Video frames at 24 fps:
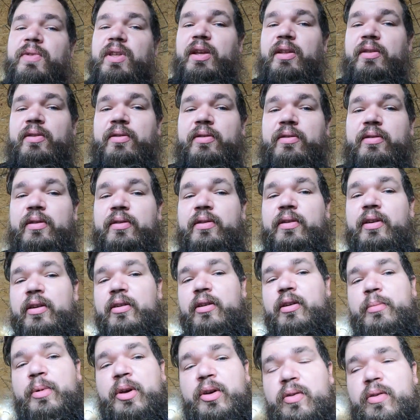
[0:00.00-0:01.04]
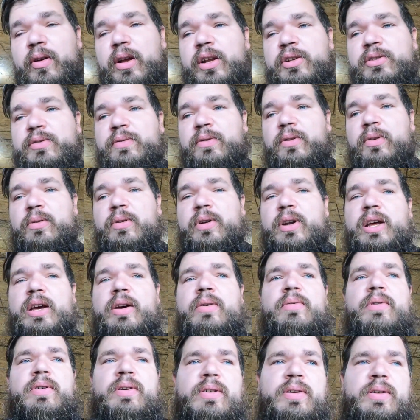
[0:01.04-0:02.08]
it's here on my garage floor
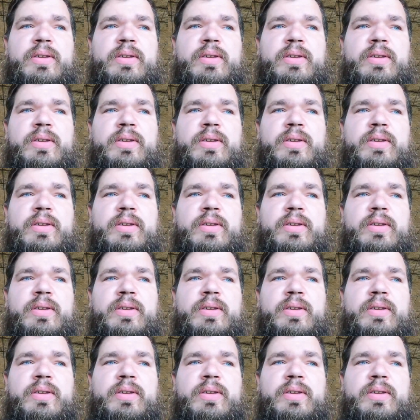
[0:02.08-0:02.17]
now.